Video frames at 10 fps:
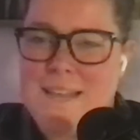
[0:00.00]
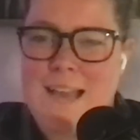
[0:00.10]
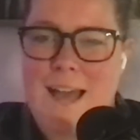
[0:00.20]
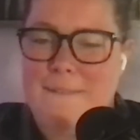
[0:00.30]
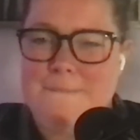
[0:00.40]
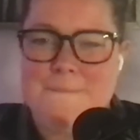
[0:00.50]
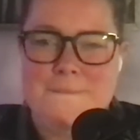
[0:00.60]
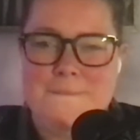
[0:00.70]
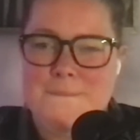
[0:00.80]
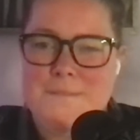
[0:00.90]
Got it.
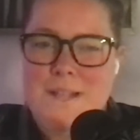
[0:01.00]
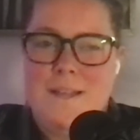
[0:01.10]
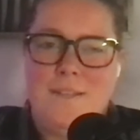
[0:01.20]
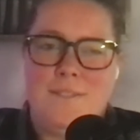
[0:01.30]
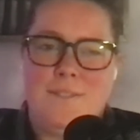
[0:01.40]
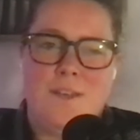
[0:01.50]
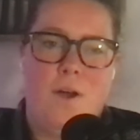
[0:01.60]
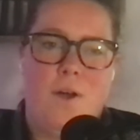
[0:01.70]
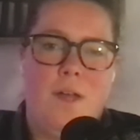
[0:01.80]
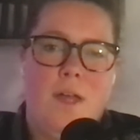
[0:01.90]

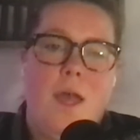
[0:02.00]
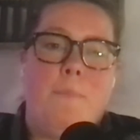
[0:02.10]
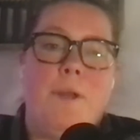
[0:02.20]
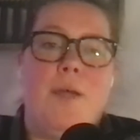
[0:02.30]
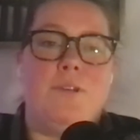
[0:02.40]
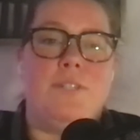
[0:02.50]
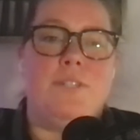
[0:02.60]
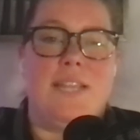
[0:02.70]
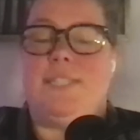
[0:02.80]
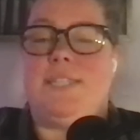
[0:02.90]
So, but I will
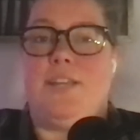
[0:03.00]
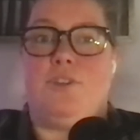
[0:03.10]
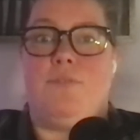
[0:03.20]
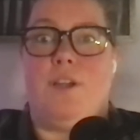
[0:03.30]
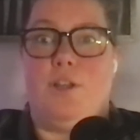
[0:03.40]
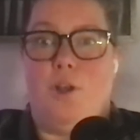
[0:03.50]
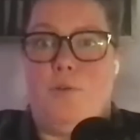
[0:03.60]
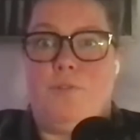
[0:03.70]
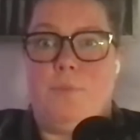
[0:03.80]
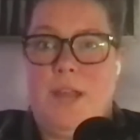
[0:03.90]
say the stakes are very
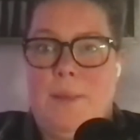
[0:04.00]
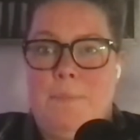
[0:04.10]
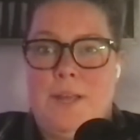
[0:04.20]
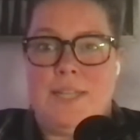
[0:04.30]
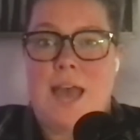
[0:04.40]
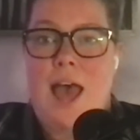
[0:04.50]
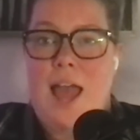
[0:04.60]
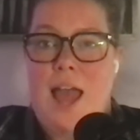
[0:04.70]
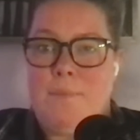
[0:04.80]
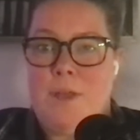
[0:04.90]
low for me because
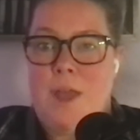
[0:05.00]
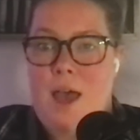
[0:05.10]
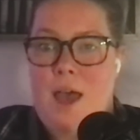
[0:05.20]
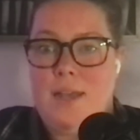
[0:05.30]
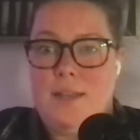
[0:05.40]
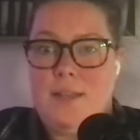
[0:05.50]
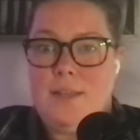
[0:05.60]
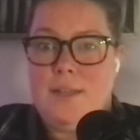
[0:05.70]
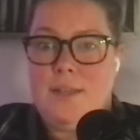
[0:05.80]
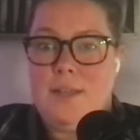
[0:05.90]
I am not
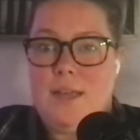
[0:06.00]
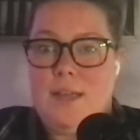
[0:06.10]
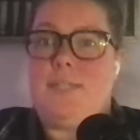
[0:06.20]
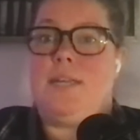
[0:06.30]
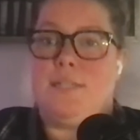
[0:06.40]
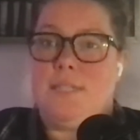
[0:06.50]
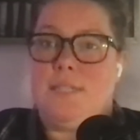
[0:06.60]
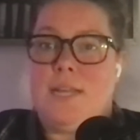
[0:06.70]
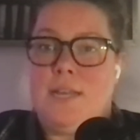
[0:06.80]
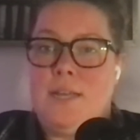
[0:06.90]
a
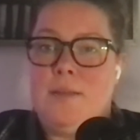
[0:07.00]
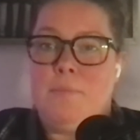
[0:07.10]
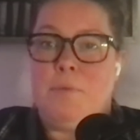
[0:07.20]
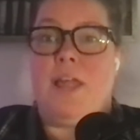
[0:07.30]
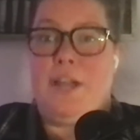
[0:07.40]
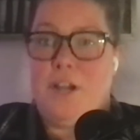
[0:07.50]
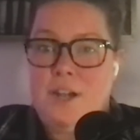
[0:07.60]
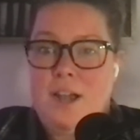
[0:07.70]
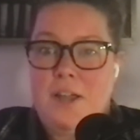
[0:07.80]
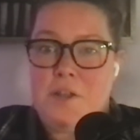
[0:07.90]
D&D player.